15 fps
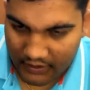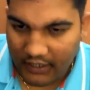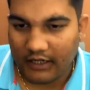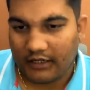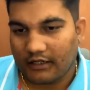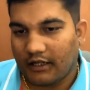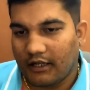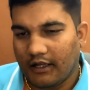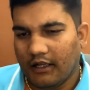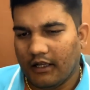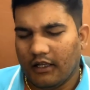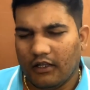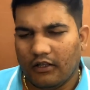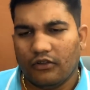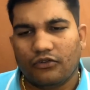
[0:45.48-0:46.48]
right?
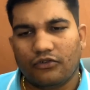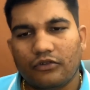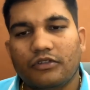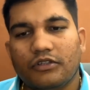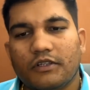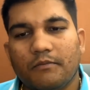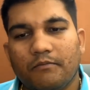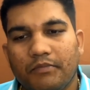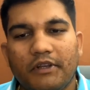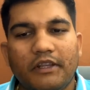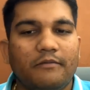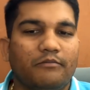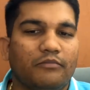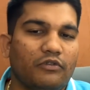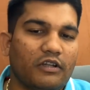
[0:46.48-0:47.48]
So
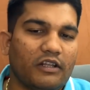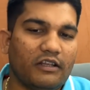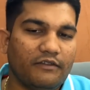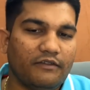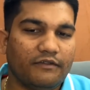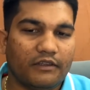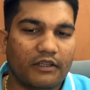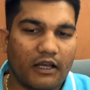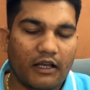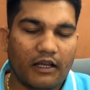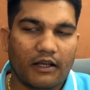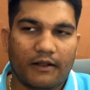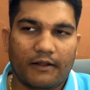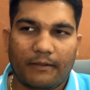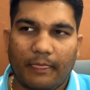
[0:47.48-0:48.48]
simply put, if
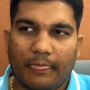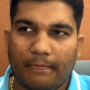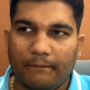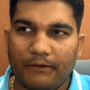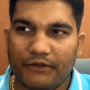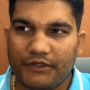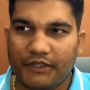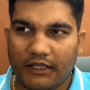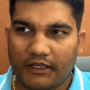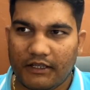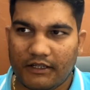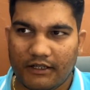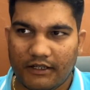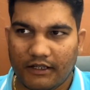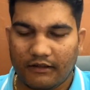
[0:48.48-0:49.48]
the, you
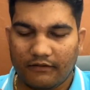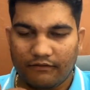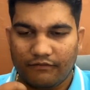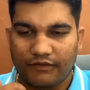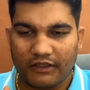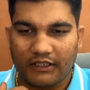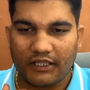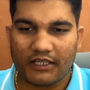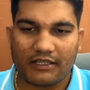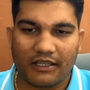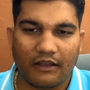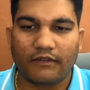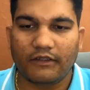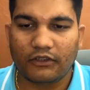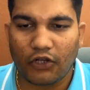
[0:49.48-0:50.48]
see, with
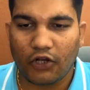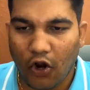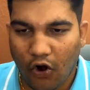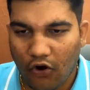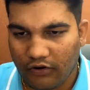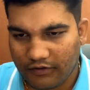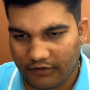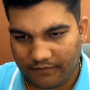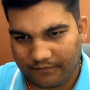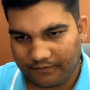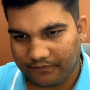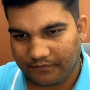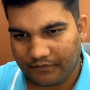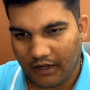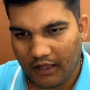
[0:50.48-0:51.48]
seventh lord,
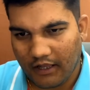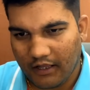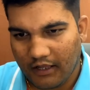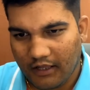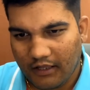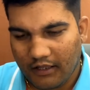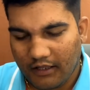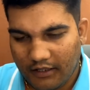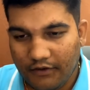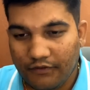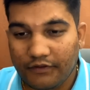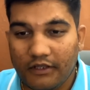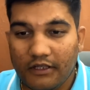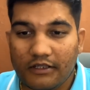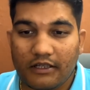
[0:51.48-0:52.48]

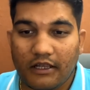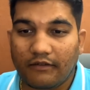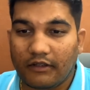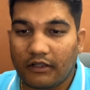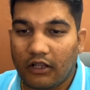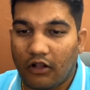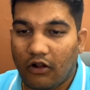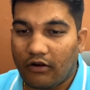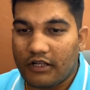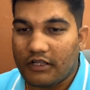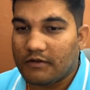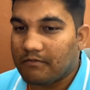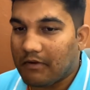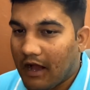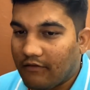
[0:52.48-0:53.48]
if the seventh lord
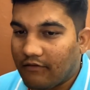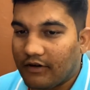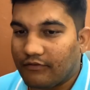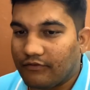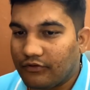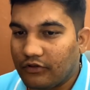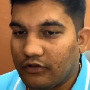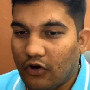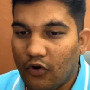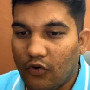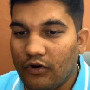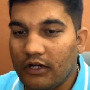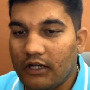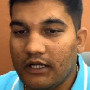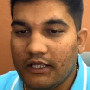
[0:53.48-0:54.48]
is powerful,
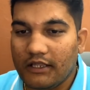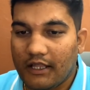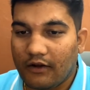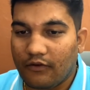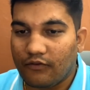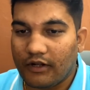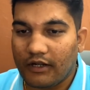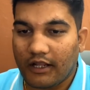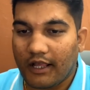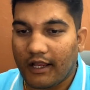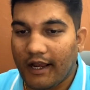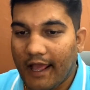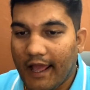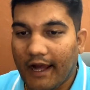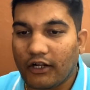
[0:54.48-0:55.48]
only then one
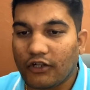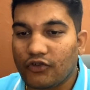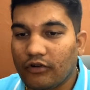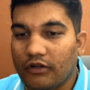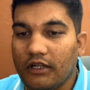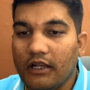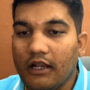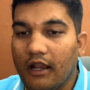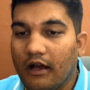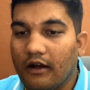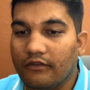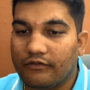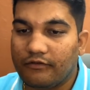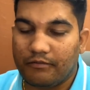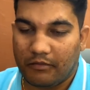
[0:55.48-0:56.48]
can actually
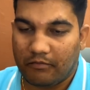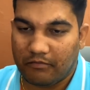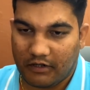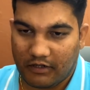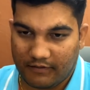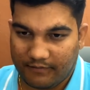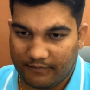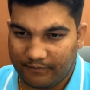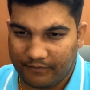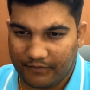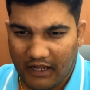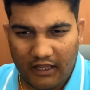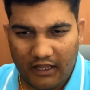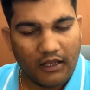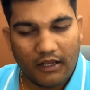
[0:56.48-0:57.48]
love people.
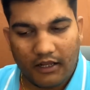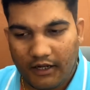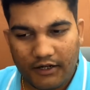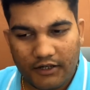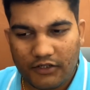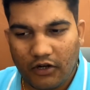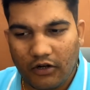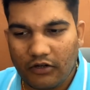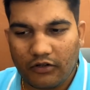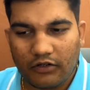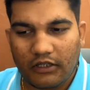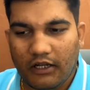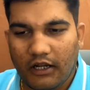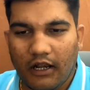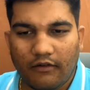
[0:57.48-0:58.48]
It's not
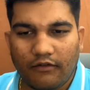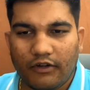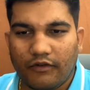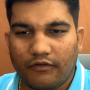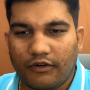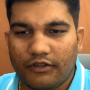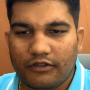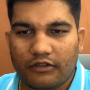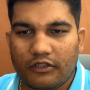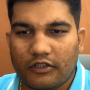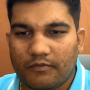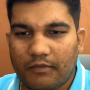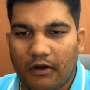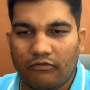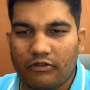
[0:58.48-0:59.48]
only love towards your
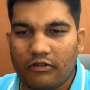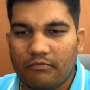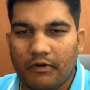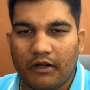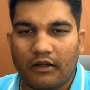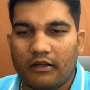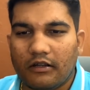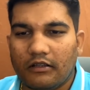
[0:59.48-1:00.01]
spouse, but